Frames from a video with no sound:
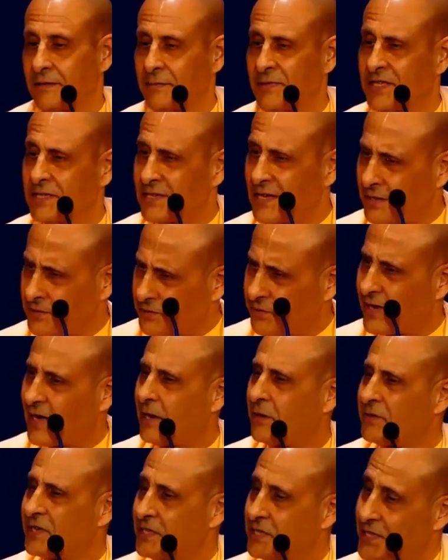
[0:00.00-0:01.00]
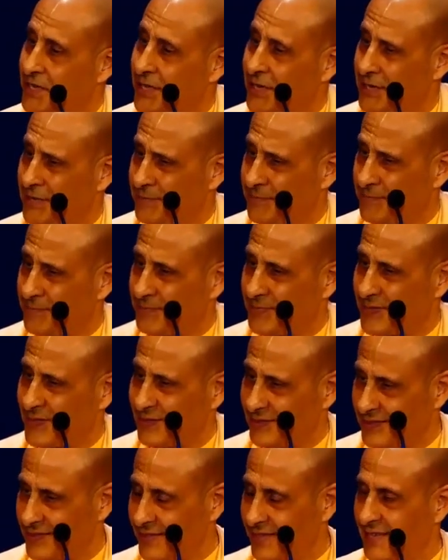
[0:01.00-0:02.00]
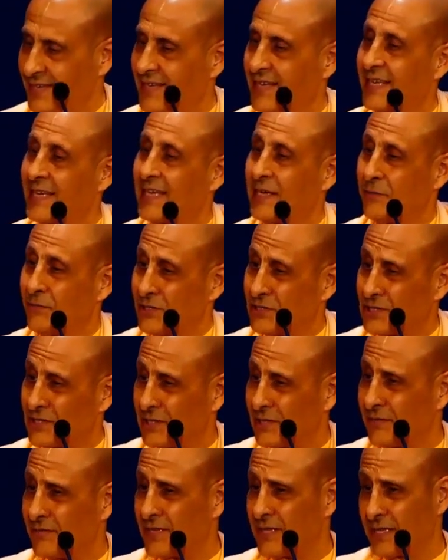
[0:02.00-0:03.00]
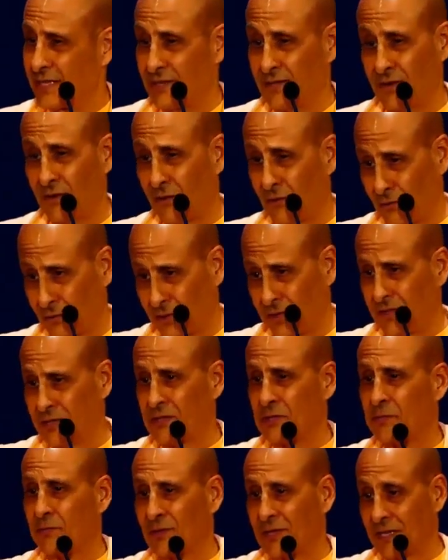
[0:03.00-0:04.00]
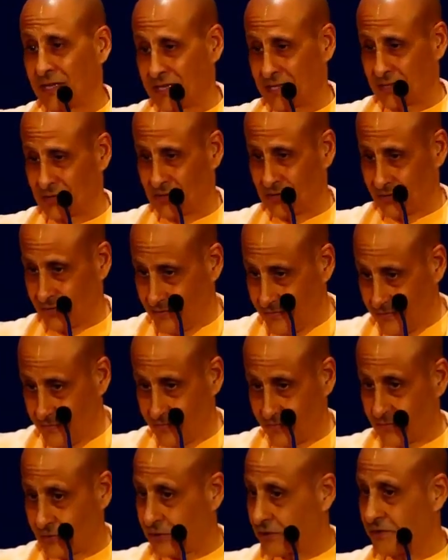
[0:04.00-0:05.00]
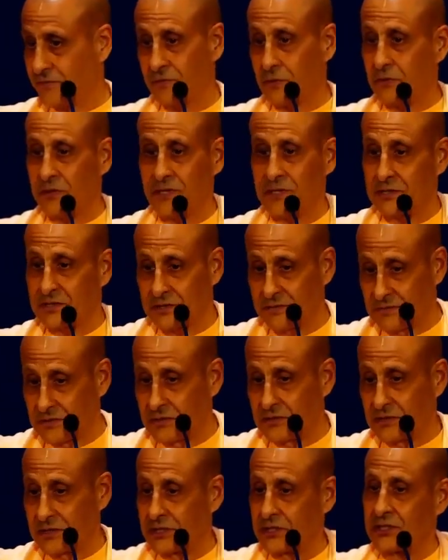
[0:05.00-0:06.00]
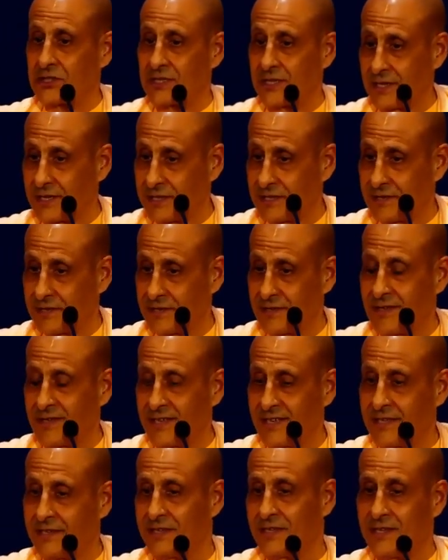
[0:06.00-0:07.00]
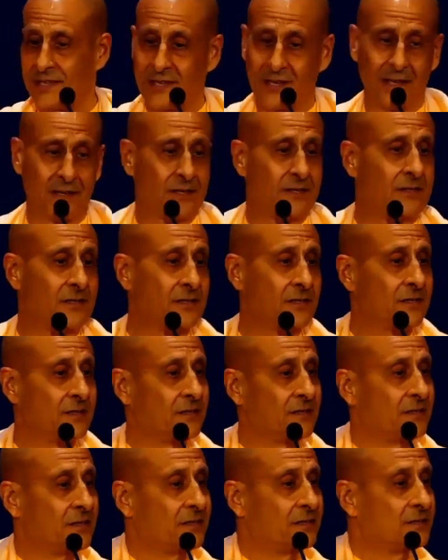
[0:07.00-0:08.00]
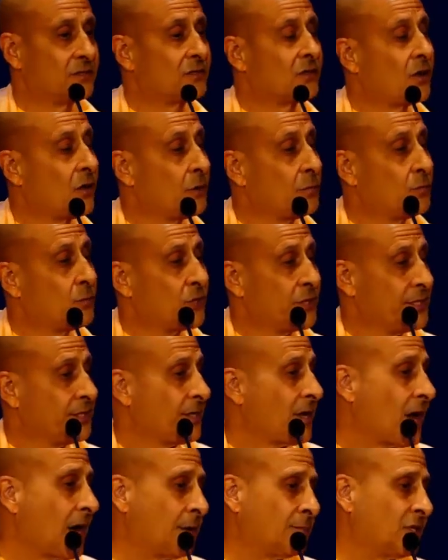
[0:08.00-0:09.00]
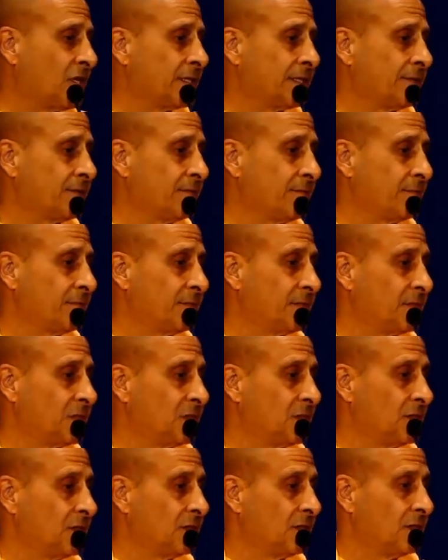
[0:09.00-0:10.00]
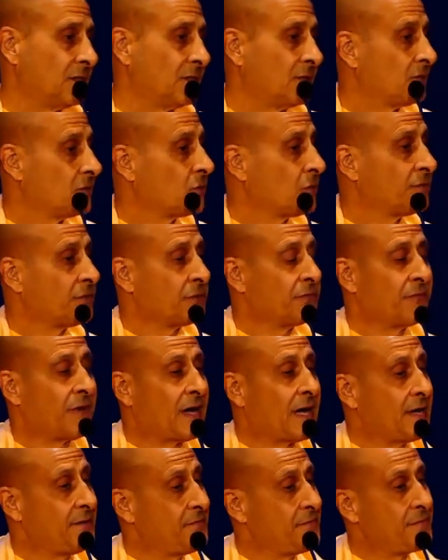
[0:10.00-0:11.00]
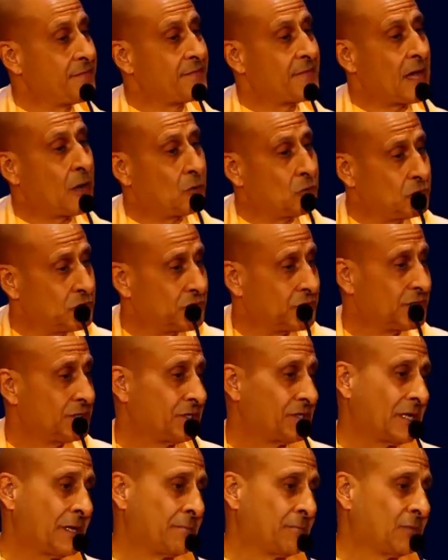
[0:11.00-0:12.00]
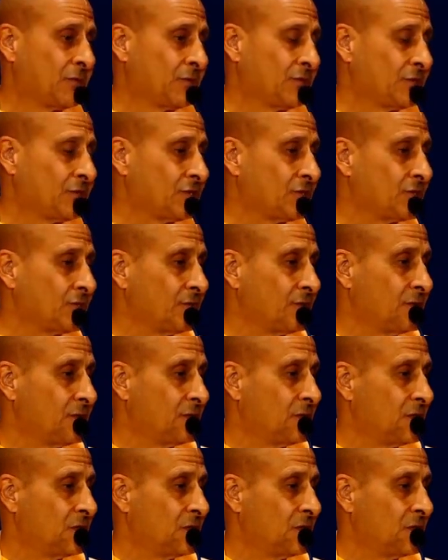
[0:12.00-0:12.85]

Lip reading: let me tell you how he came. He was living in the holiest place for devotees of Krishna in India. It's called Vrindavan. There's over 5,000 temples.